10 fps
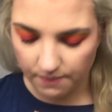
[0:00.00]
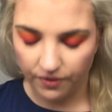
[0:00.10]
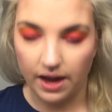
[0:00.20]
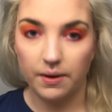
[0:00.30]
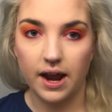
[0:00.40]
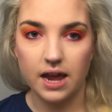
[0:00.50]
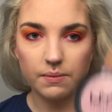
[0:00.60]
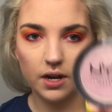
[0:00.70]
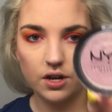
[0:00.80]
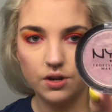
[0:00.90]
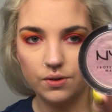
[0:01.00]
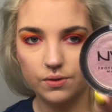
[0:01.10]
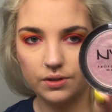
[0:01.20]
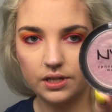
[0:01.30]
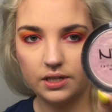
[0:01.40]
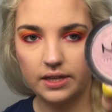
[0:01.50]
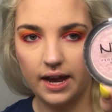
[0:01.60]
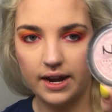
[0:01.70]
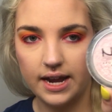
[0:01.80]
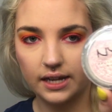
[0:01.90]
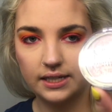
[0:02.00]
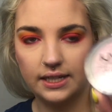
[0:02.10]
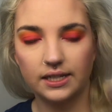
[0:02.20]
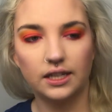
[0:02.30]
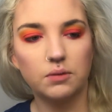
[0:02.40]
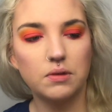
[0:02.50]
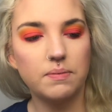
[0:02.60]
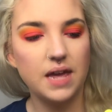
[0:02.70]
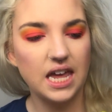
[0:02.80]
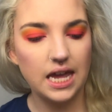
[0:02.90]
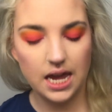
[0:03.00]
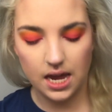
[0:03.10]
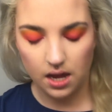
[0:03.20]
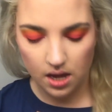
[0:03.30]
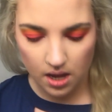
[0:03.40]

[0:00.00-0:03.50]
For that one I am going to use that NYX. It's a little bit pinky.